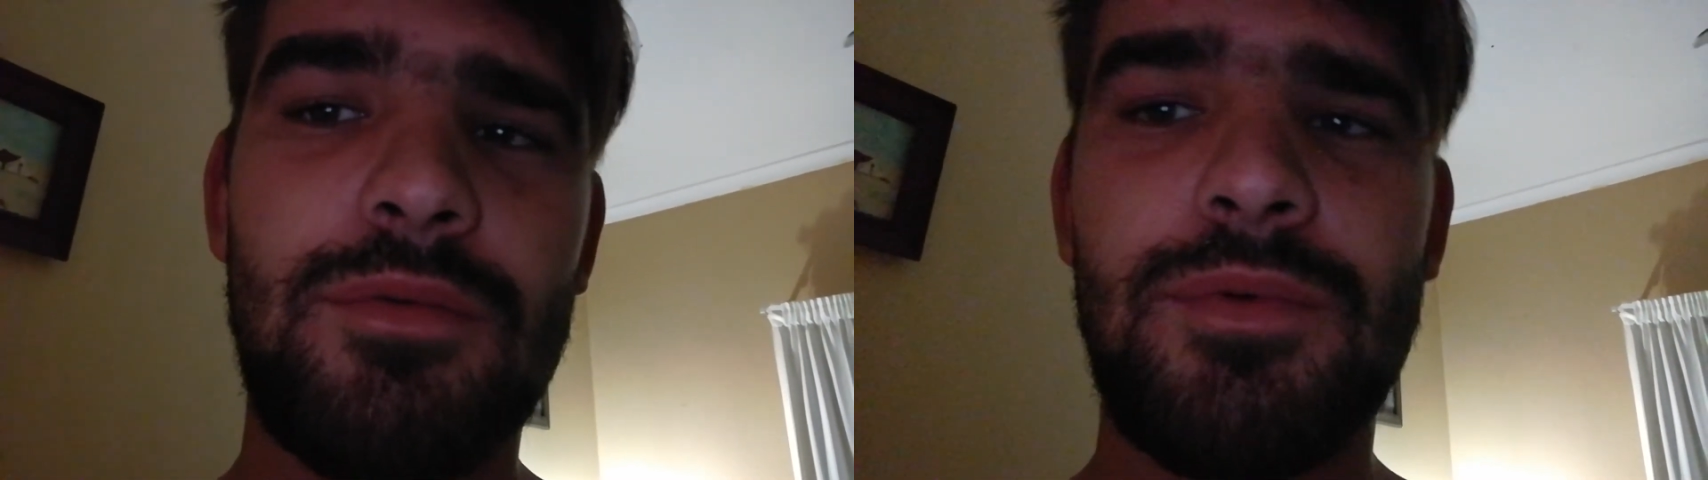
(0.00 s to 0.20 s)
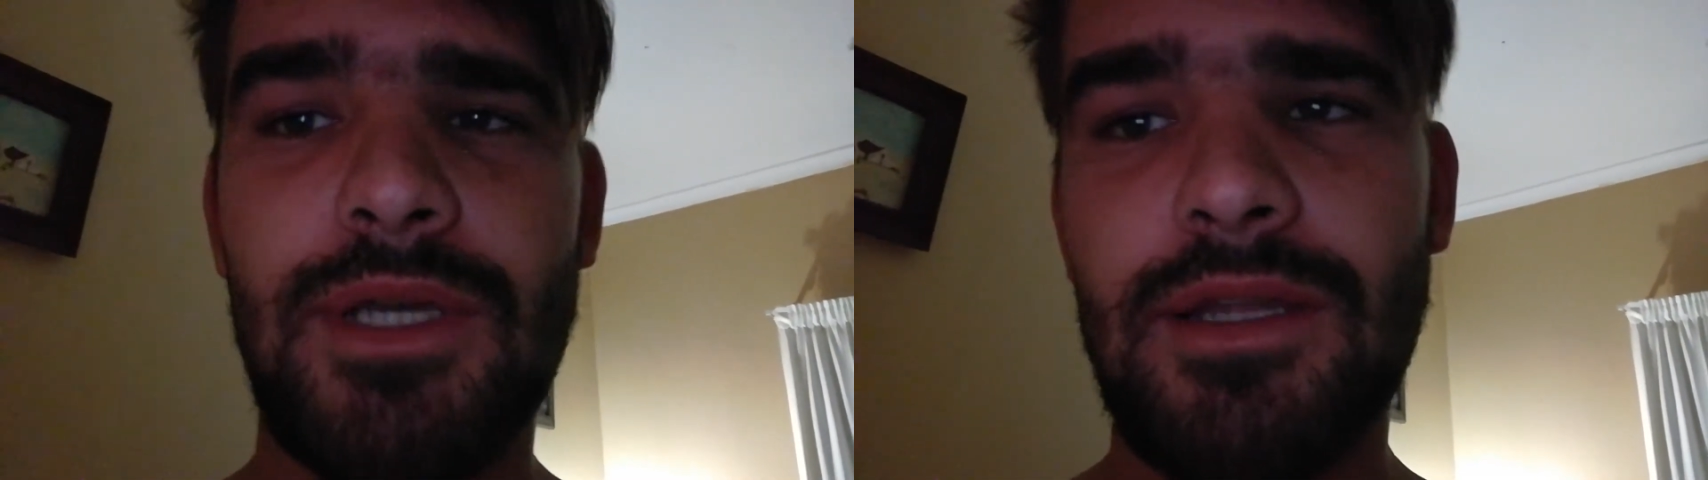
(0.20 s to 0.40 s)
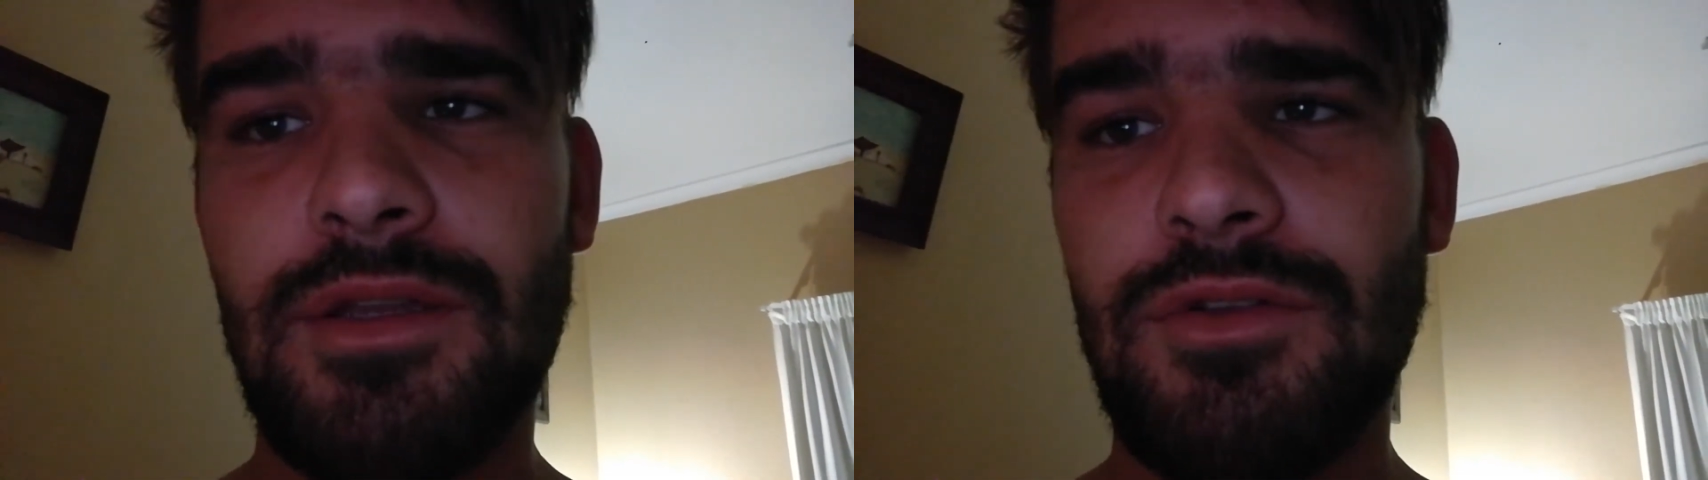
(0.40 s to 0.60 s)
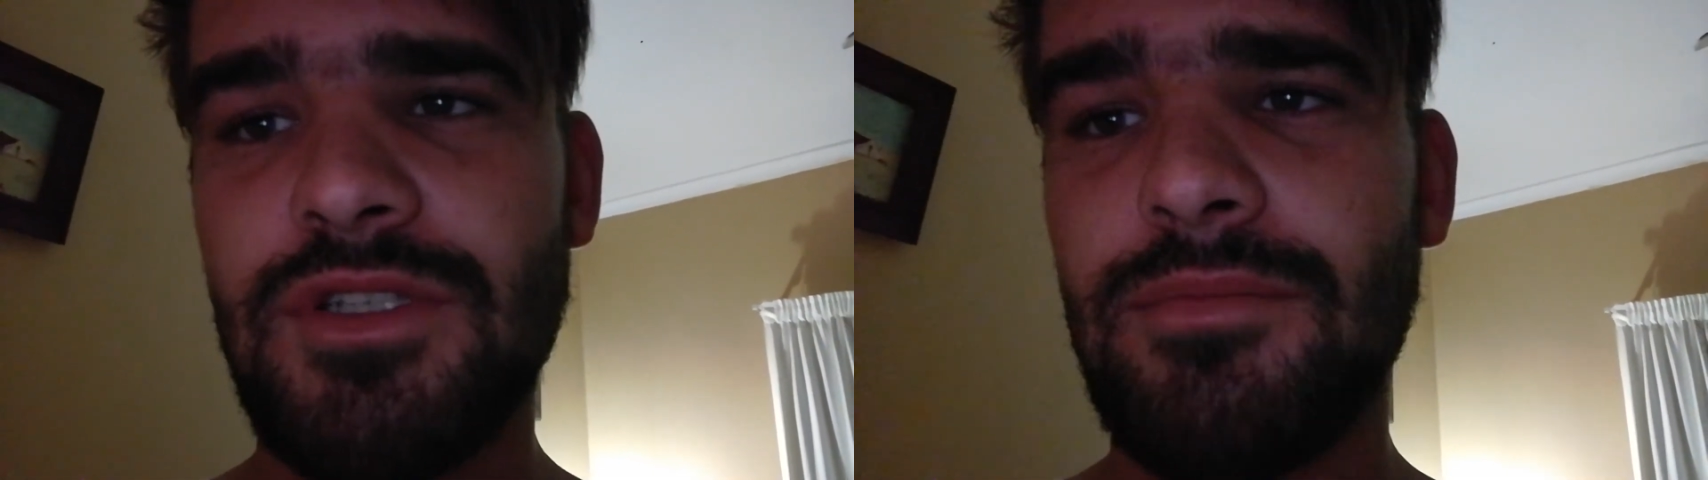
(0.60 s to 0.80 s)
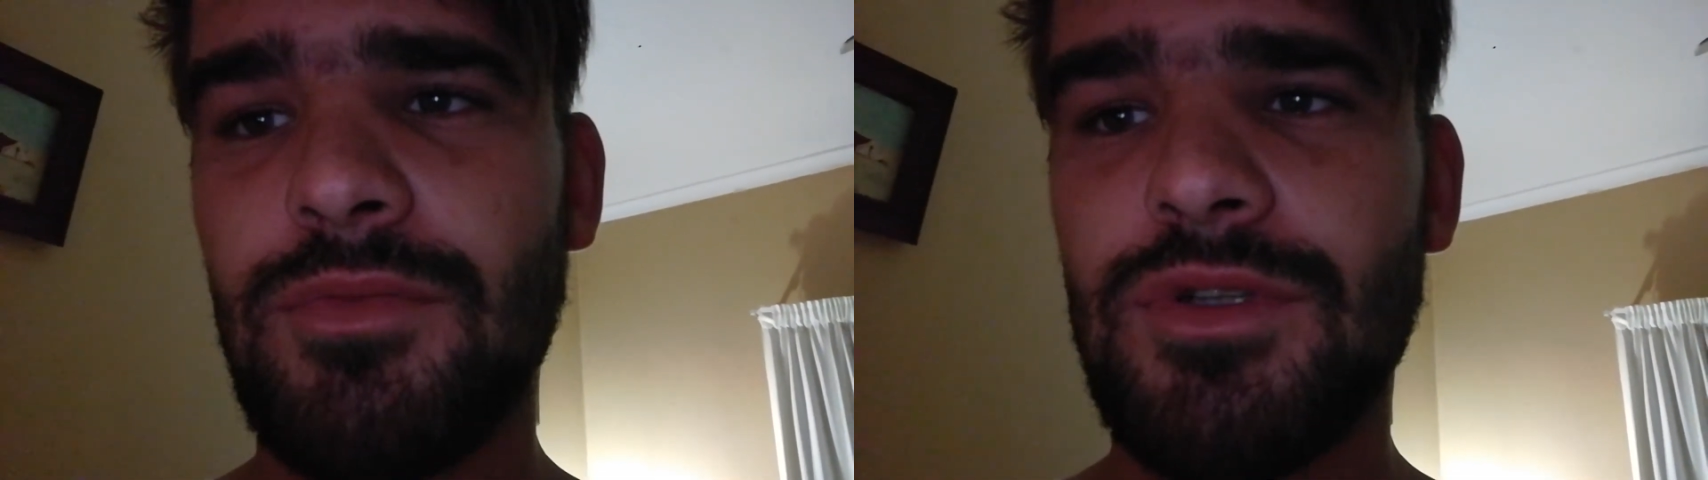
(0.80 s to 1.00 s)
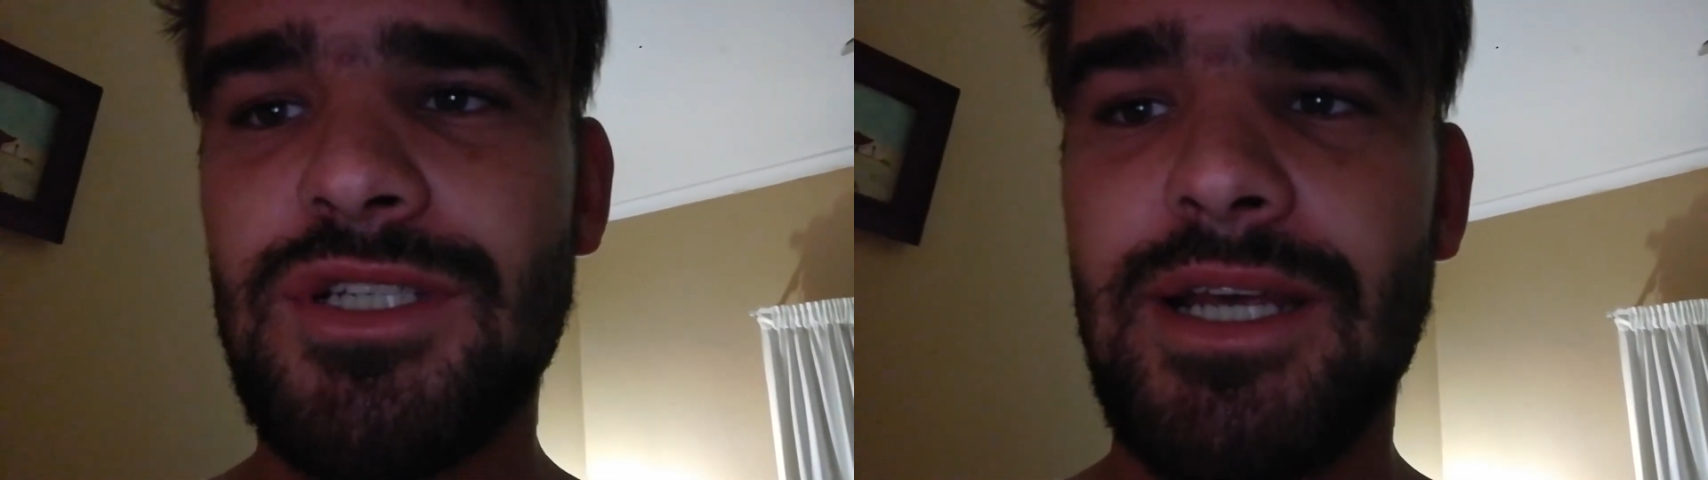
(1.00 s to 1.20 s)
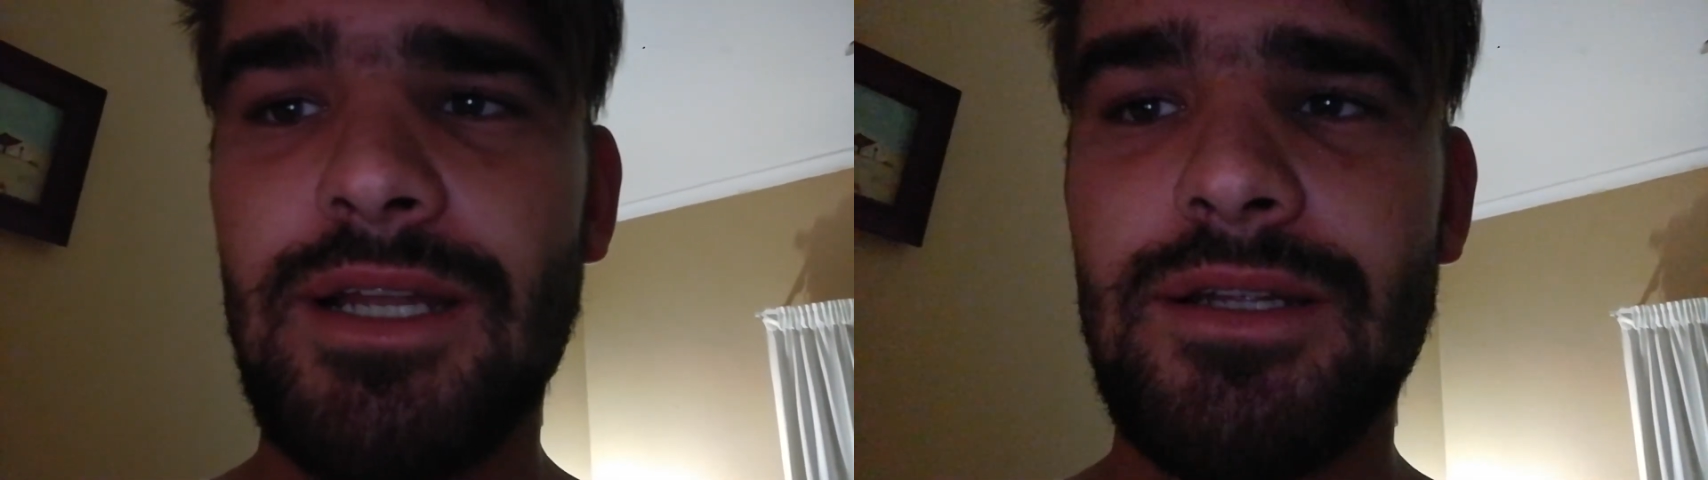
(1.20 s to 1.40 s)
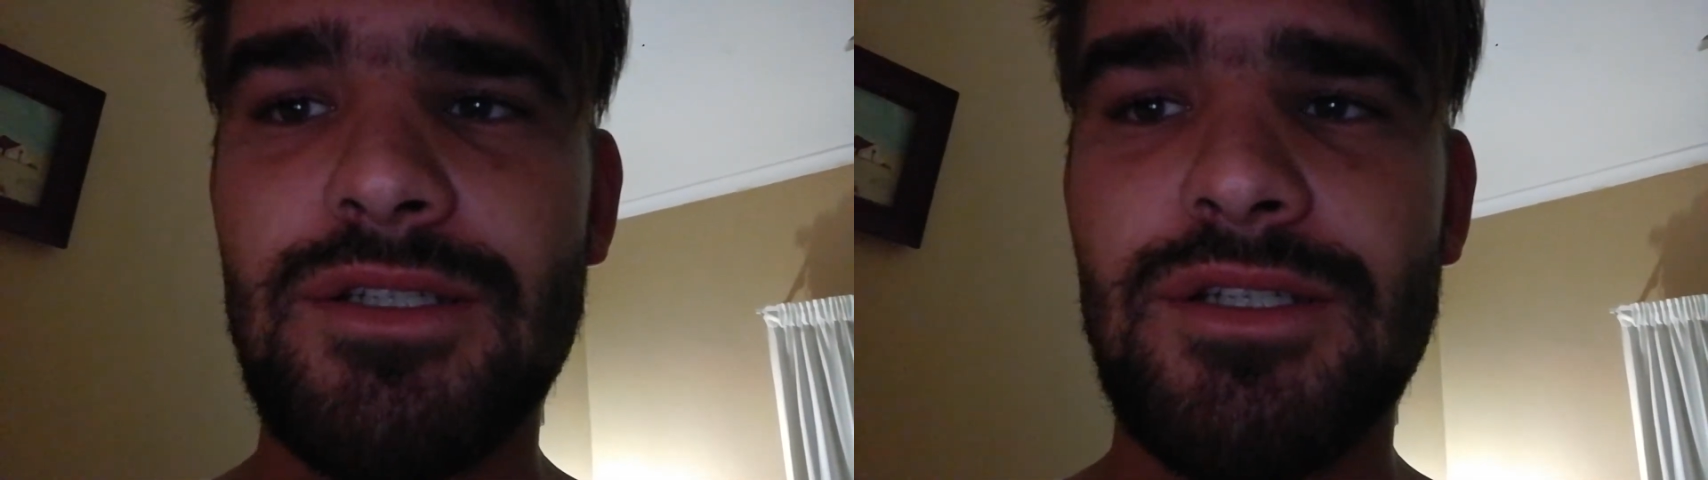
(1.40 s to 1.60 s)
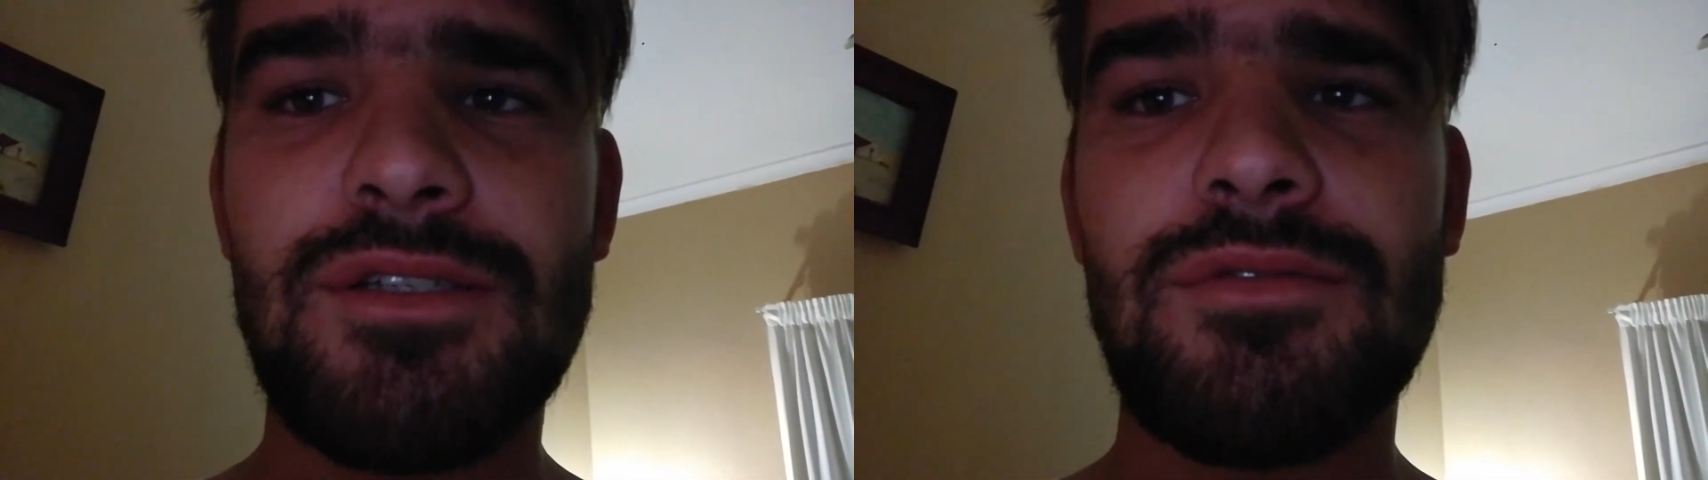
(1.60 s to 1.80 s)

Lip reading: We can do some more challenges